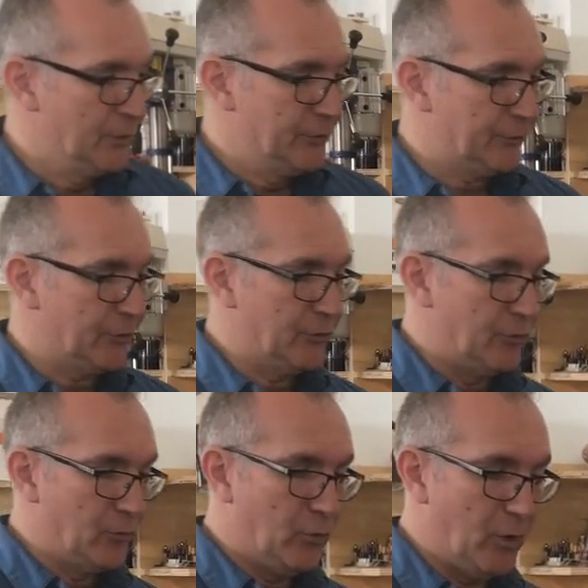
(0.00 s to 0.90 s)
So
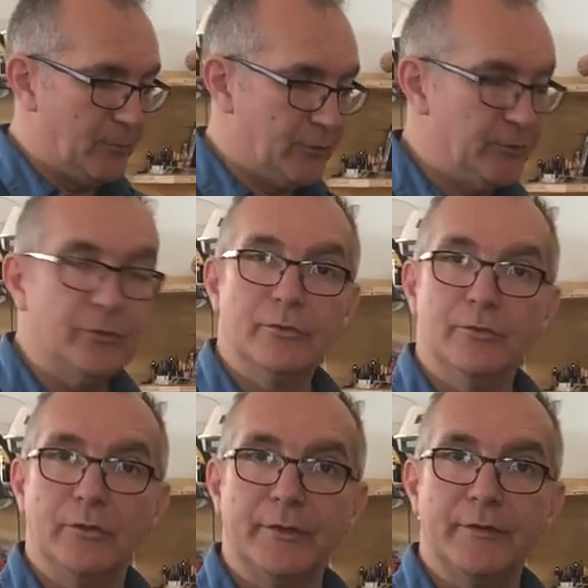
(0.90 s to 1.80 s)
what I'm going to
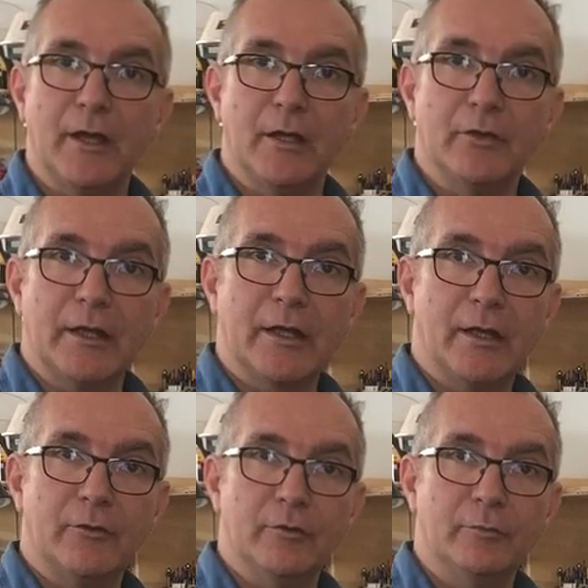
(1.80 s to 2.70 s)
do is that I'm going to
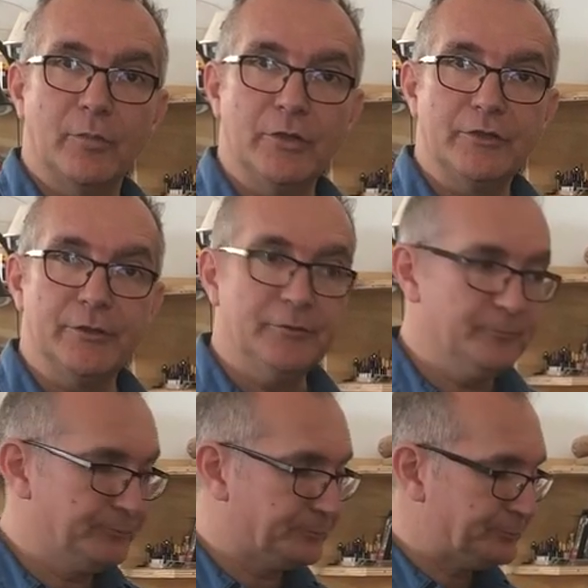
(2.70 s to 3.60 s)
carry on
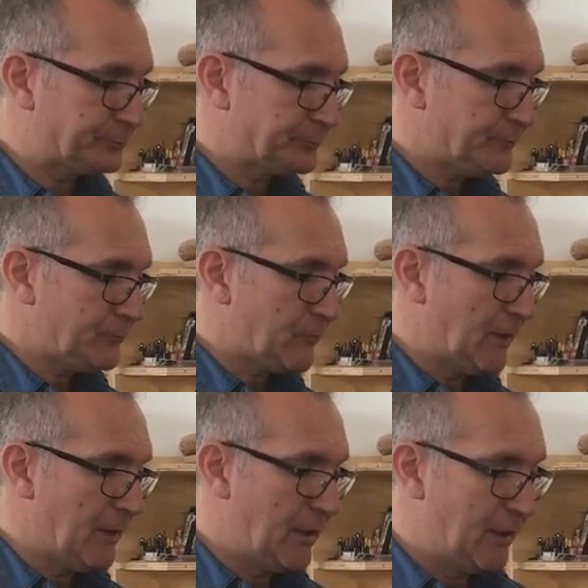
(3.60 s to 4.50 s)
polishing.
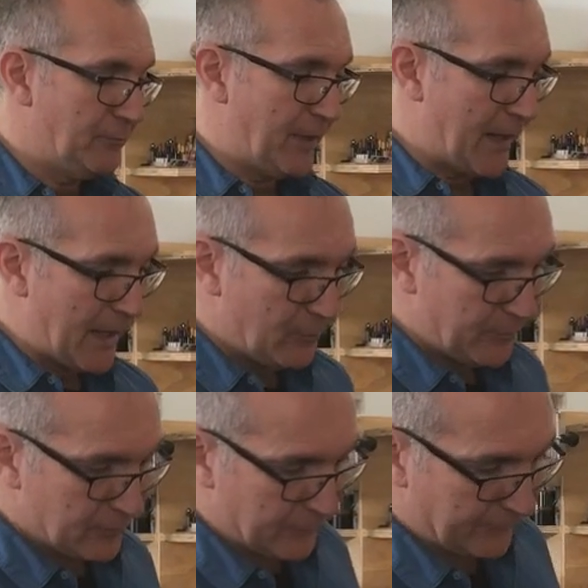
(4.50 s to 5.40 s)
Now
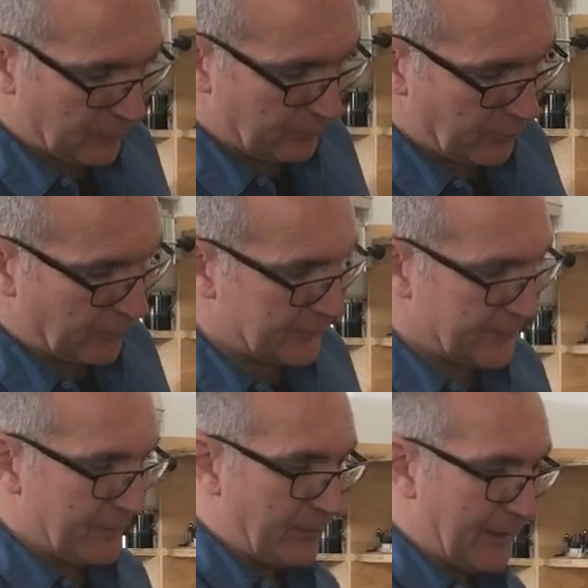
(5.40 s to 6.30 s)
because I've got polish
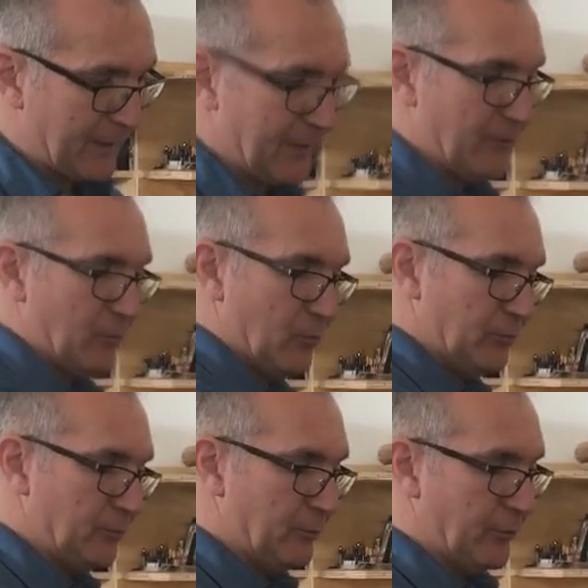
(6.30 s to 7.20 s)
in the back, I don't
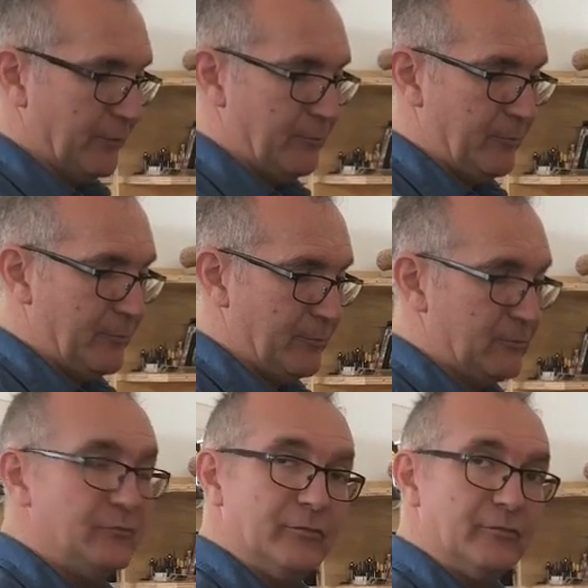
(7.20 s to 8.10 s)
want to put it
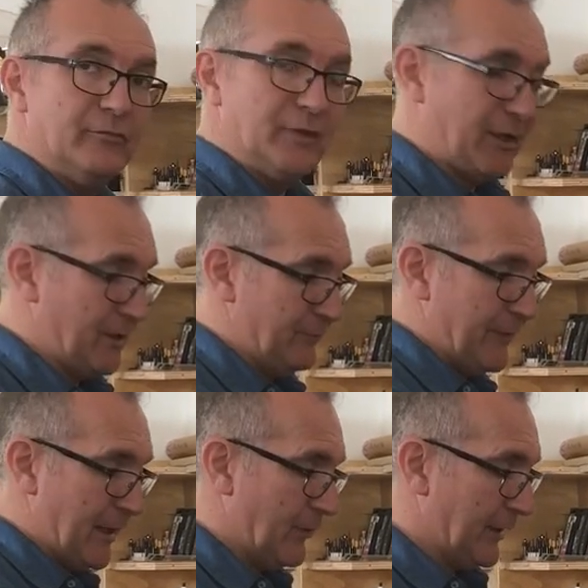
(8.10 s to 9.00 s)

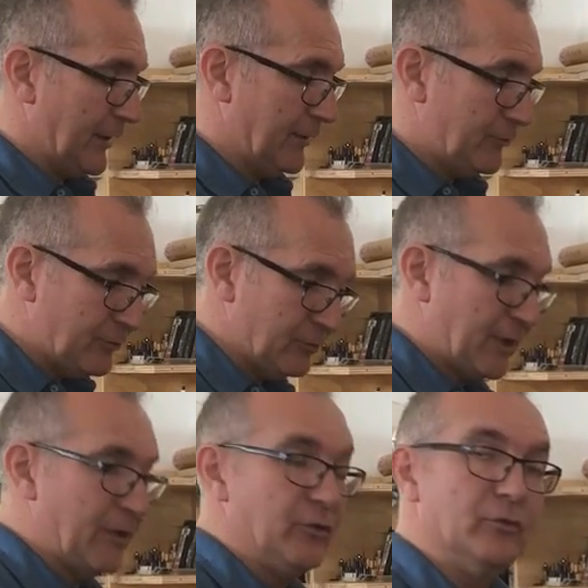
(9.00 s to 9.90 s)
down again to
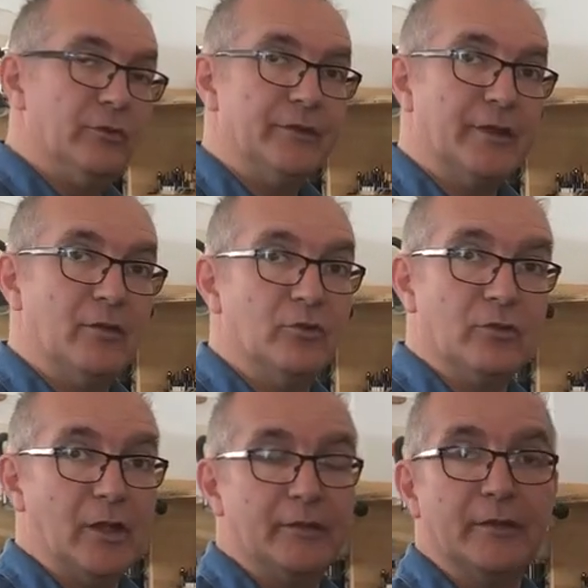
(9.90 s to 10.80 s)
carry on with the soundboard,
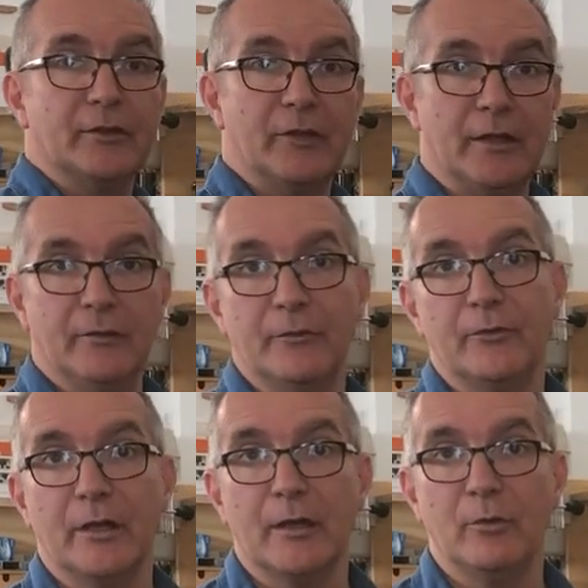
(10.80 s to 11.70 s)
so I'm just going to leave it
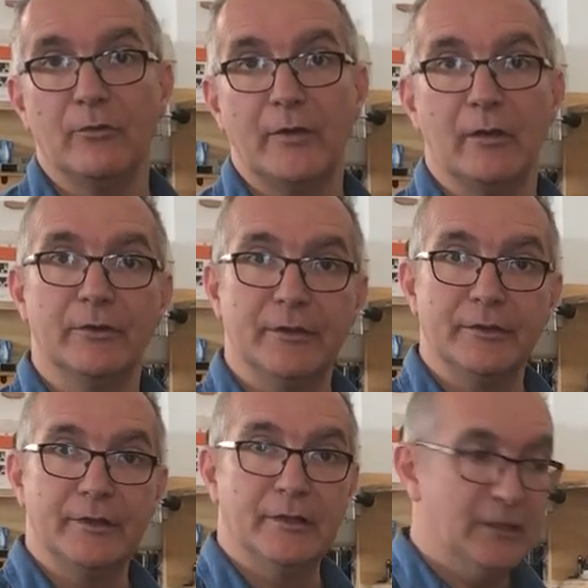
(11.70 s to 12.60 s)
for a couple of hours
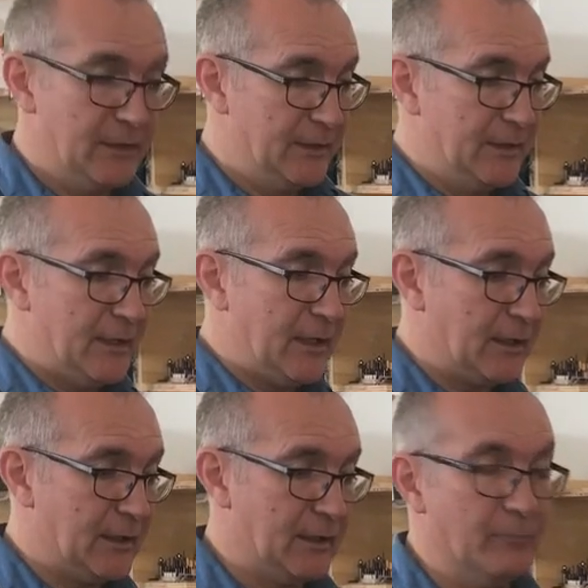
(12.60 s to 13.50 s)
until I
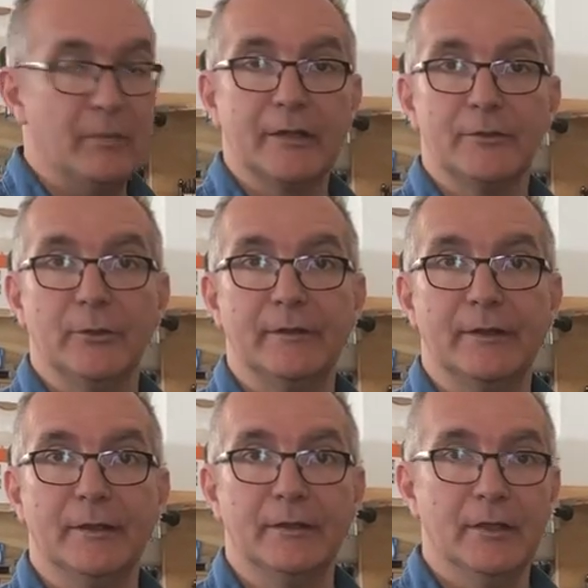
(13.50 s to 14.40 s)
can come back to it
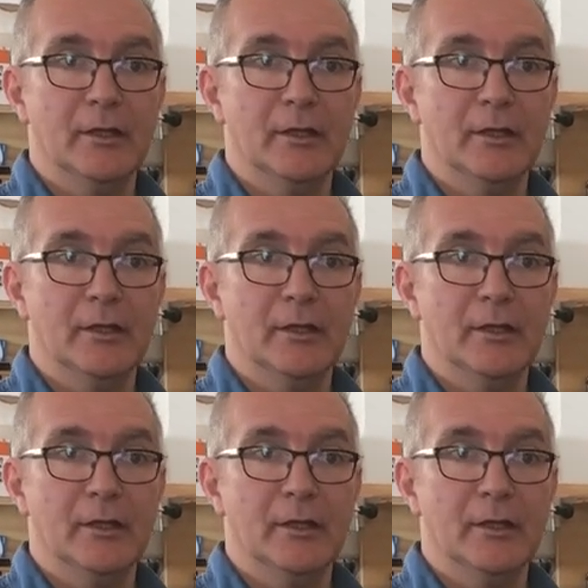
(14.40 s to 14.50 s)
again.